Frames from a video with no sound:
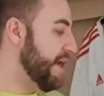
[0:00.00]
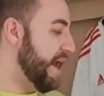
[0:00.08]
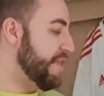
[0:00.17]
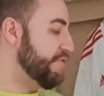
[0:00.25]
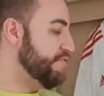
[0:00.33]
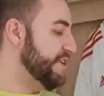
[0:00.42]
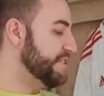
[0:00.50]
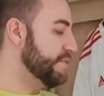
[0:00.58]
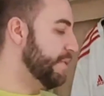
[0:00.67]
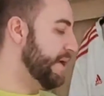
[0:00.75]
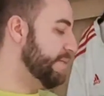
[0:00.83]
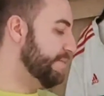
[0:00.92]
And the
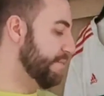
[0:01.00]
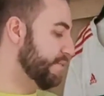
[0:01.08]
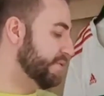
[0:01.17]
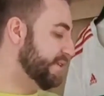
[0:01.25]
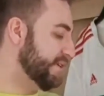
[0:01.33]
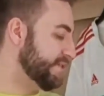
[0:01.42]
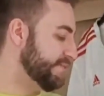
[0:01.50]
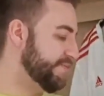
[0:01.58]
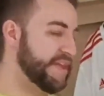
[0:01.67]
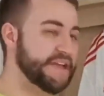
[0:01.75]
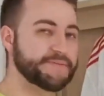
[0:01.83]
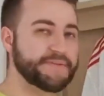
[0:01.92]
reason why I bought it
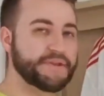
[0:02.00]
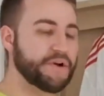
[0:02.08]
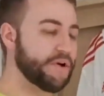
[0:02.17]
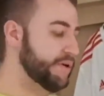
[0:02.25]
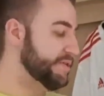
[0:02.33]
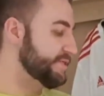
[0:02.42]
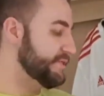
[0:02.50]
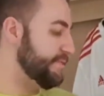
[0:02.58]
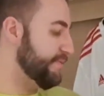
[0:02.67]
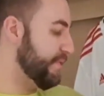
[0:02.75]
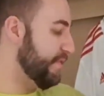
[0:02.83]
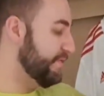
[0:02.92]
is because
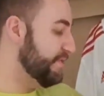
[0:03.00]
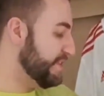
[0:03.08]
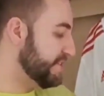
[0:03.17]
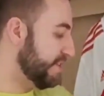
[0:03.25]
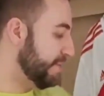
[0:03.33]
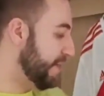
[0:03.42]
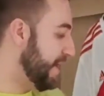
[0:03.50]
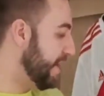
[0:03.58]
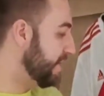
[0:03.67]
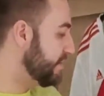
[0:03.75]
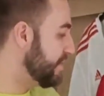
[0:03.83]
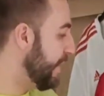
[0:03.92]
of this on the
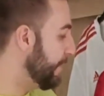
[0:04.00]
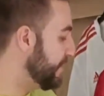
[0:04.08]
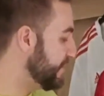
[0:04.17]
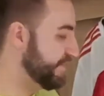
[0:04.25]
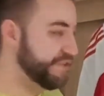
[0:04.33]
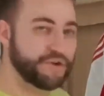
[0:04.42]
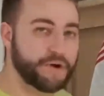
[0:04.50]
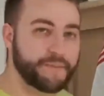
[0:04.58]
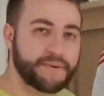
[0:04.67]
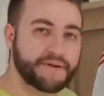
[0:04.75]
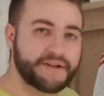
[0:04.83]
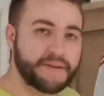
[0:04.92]
back, Champions of Europe,
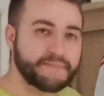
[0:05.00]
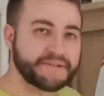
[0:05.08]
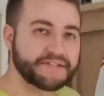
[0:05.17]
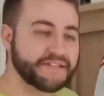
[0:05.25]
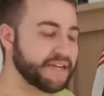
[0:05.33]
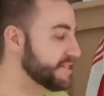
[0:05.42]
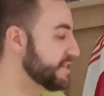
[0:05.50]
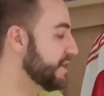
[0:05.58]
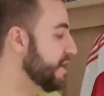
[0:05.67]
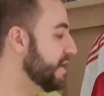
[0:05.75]
number 6.